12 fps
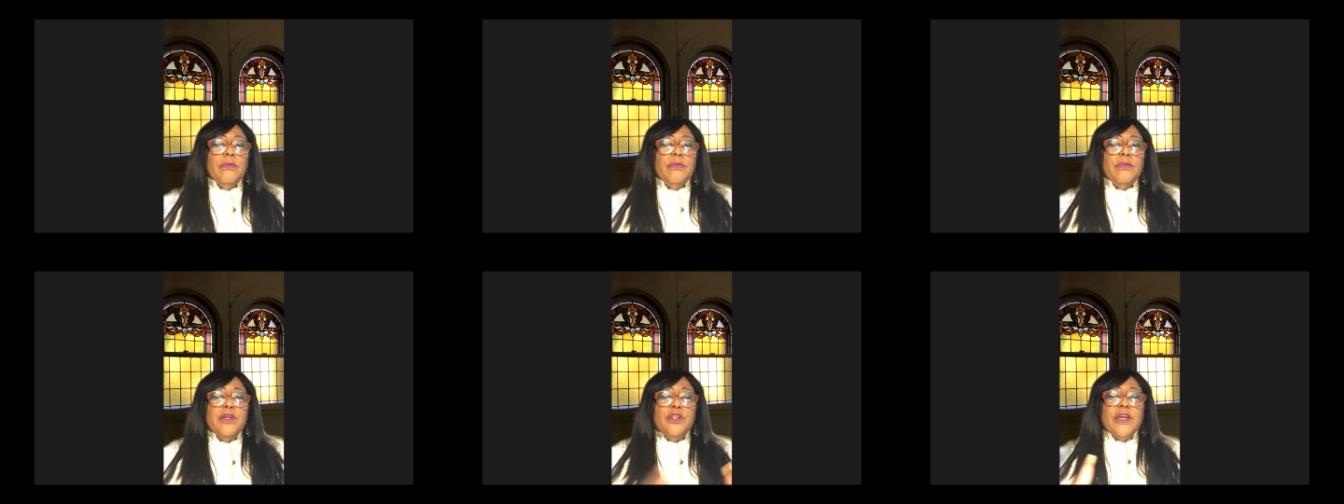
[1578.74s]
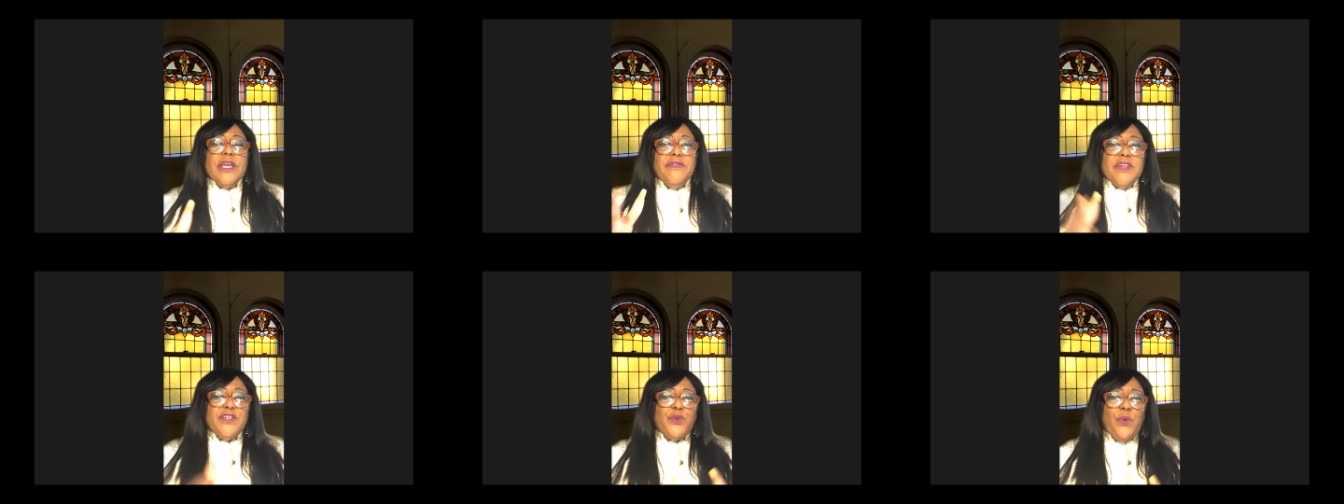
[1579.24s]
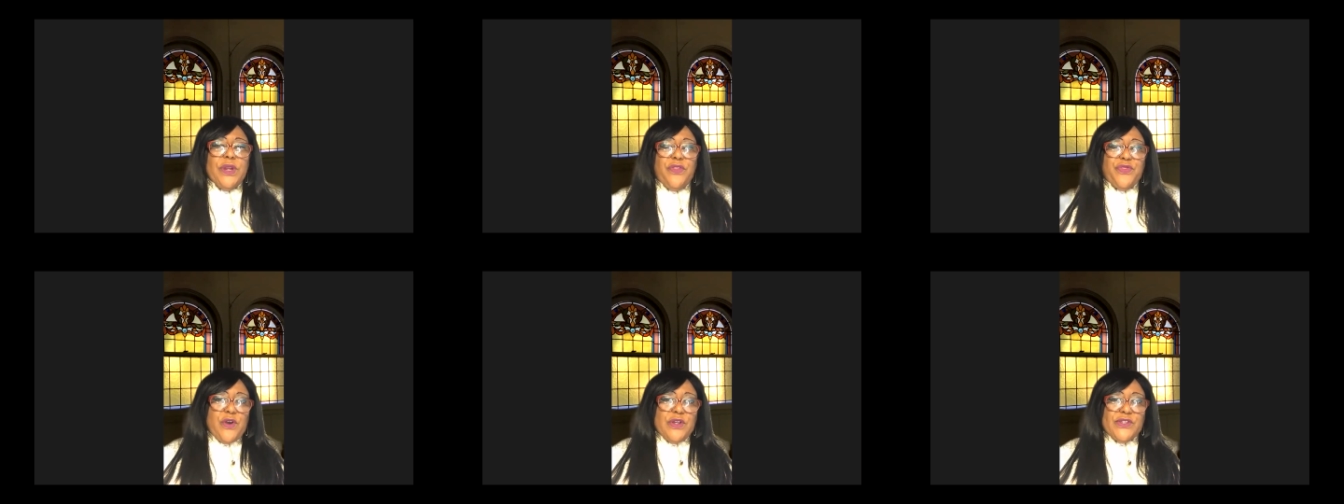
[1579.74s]
to look at this
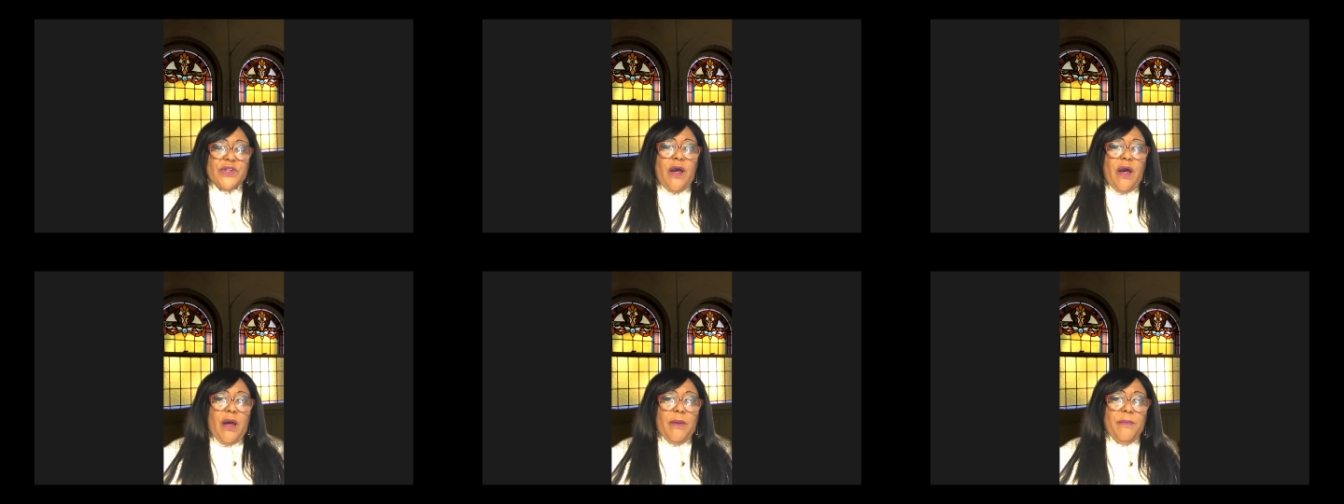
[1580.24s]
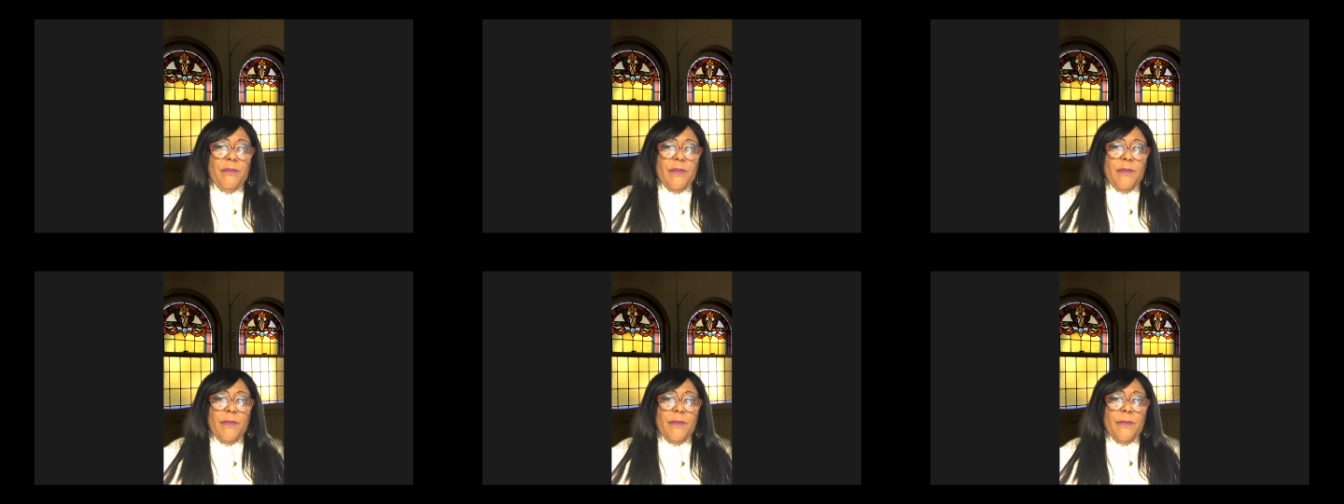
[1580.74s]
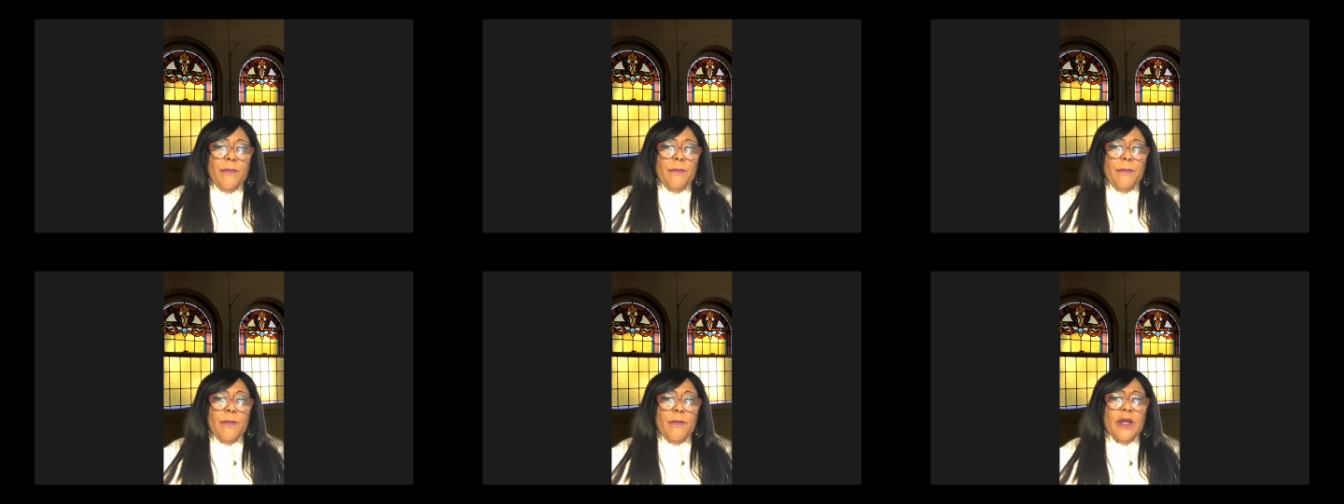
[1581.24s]
23rd Psalm
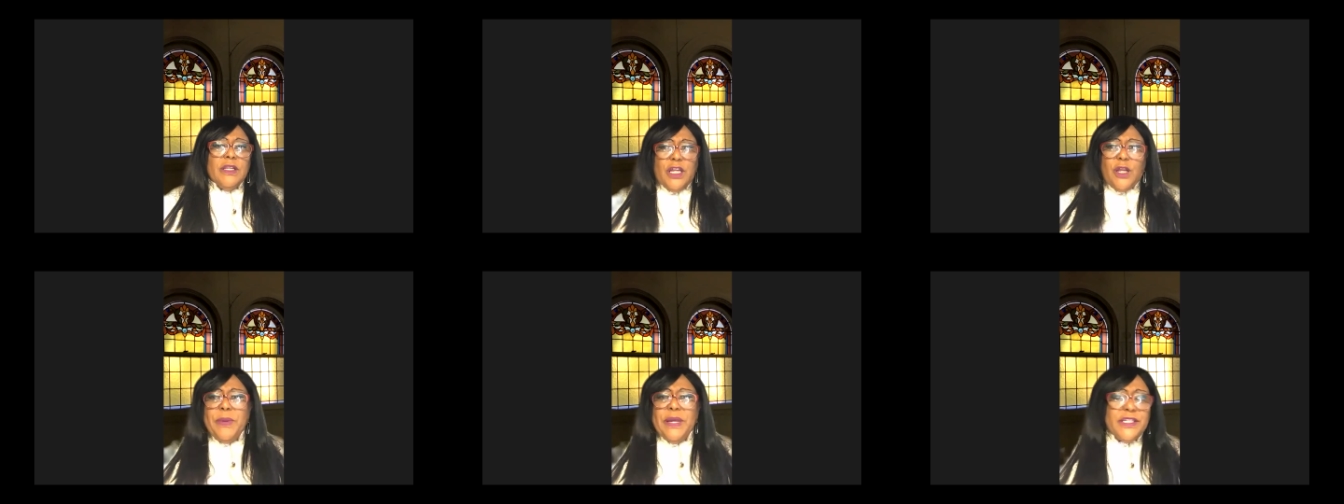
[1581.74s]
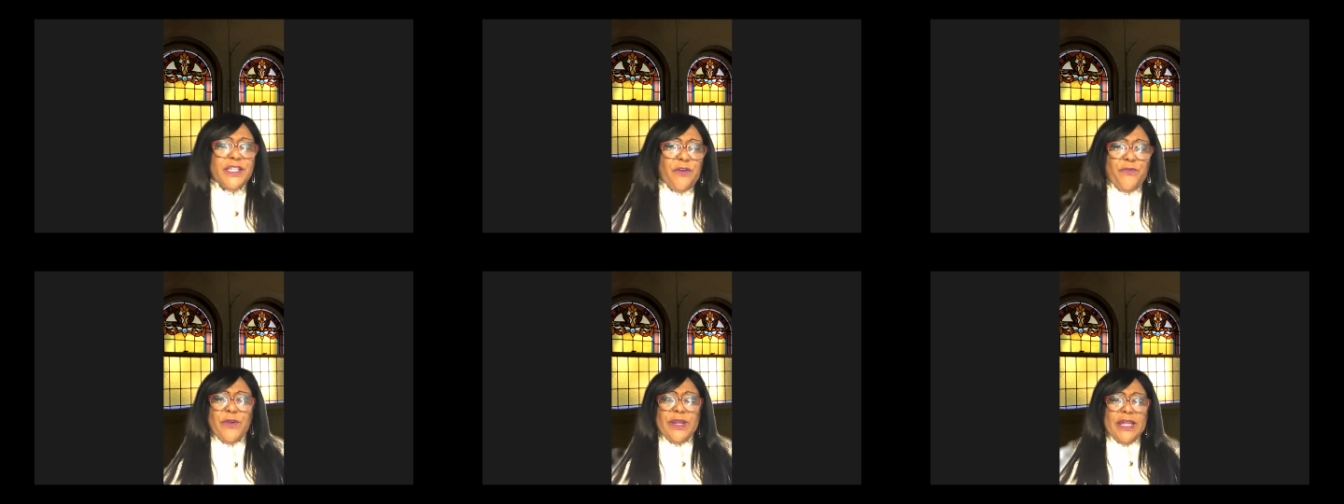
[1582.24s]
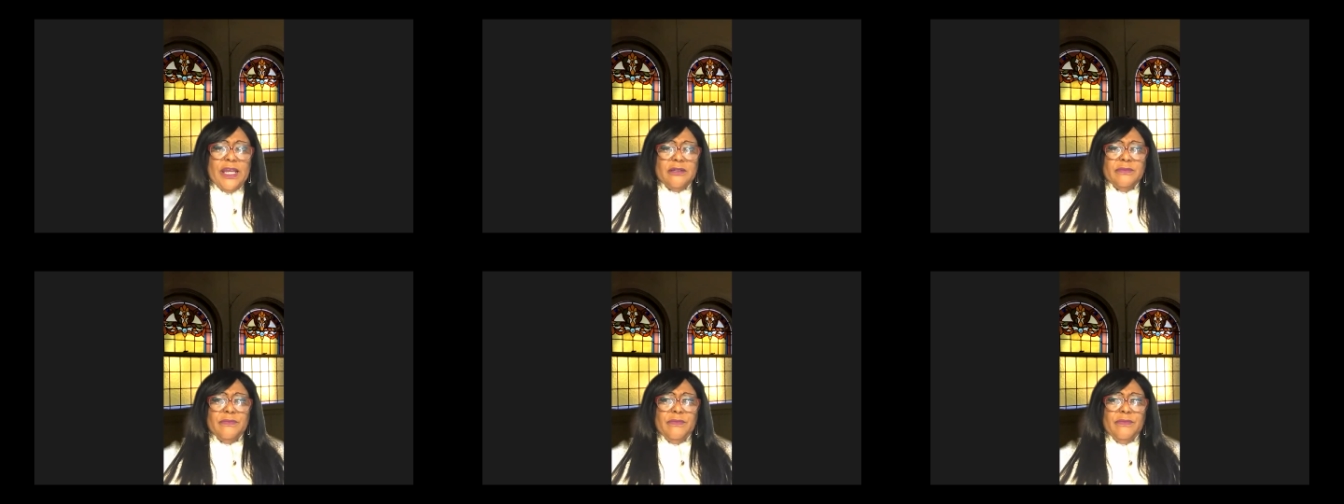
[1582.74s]
a little bit differently.